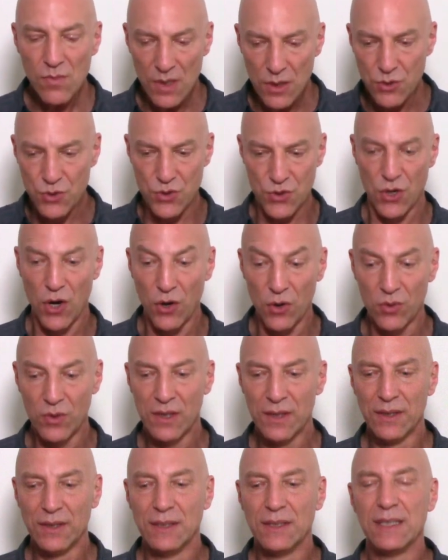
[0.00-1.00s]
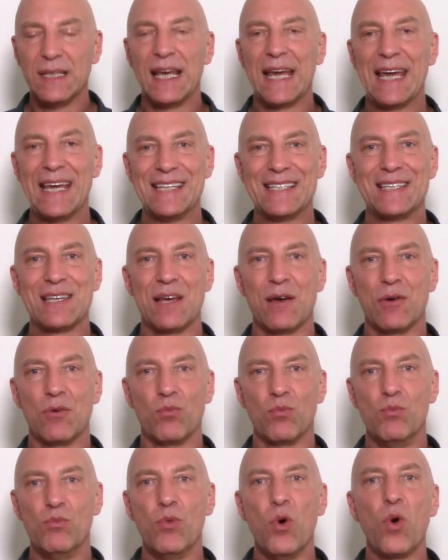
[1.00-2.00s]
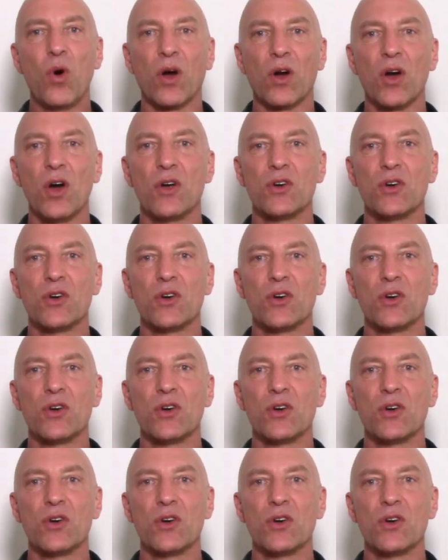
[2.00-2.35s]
So it's more